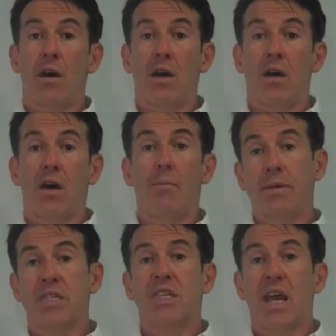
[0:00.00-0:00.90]
a
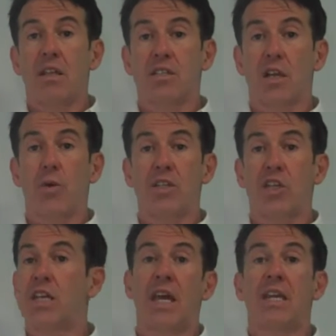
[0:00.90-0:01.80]
business analyst a
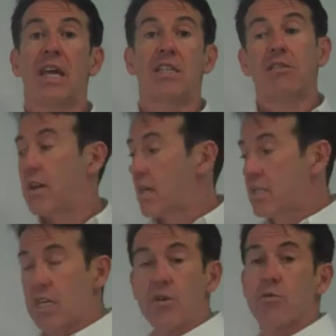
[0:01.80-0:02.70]
question and get an answer and
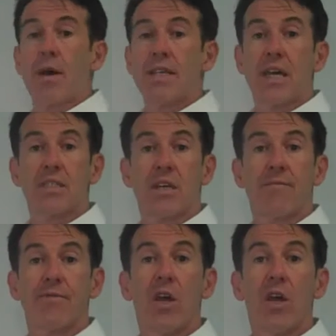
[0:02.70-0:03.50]
continue in my testing.